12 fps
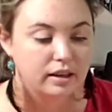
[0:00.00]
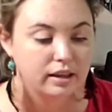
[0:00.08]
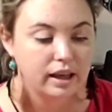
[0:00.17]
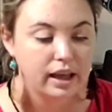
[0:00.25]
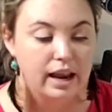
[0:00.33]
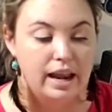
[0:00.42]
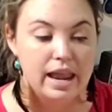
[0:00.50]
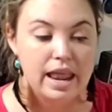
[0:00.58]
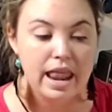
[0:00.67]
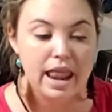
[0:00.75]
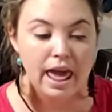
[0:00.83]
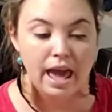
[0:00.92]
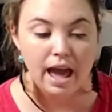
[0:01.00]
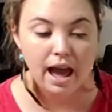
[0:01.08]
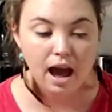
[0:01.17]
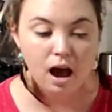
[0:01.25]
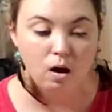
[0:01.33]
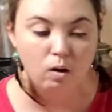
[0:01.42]
Okay,
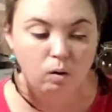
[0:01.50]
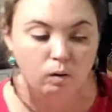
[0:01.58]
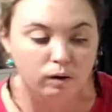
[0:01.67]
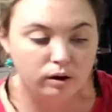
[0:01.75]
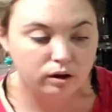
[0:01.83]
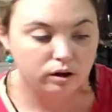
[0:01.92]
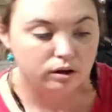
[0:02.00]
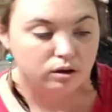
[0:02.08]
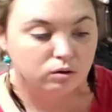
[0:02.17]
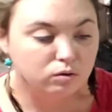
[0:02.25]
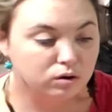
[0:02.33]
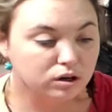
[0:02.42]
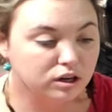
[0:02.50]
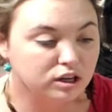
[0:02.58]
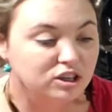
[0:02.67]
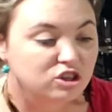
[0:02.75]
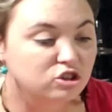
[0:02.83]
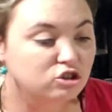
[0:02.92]
now we're going
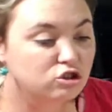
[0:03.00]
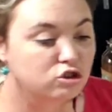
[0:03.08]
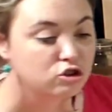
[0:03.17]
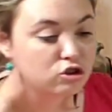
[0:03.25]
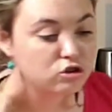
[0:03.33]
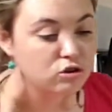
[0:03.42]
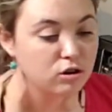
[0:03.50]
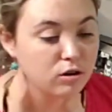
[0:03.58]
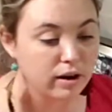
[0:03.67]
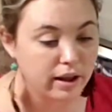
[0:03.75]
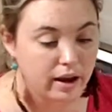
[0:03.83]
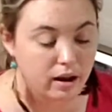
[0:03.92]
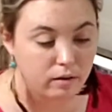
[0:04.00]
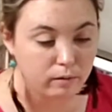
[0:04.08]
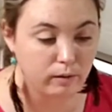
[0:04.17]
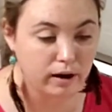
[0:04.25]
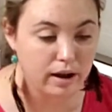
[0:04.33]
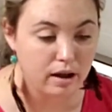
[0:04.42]
to stir it
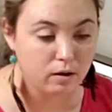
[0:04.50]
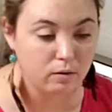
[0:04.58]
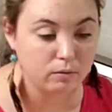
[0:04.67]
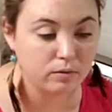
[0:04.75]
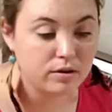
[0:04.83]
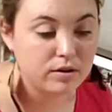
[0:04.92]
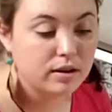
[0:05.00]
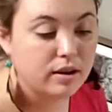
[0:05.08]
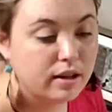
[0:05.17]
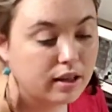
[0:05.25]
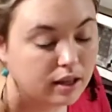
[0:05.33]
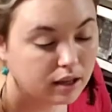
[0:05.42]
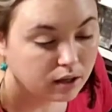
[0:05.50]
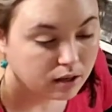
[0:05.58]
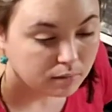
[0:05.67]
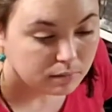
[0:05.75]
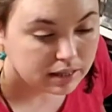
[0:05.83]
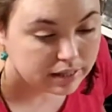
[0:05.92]
around.
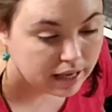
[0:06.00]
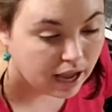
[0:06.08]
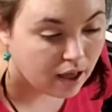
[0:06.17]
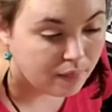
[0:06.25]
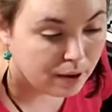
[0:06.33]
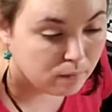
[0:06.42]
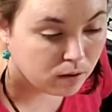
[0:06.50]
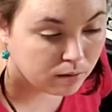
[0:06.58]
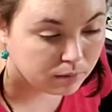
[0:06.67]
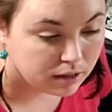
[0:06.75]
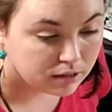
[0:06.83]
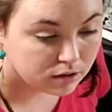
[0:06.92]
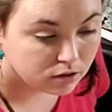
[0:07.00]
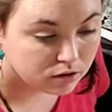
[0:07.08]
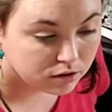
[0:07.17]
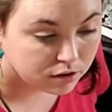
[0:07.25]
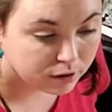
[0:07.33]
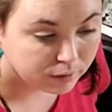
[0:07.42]
See how they want me to
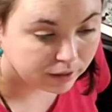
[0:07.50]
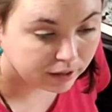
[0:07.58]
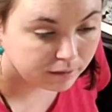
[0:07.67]
stir it.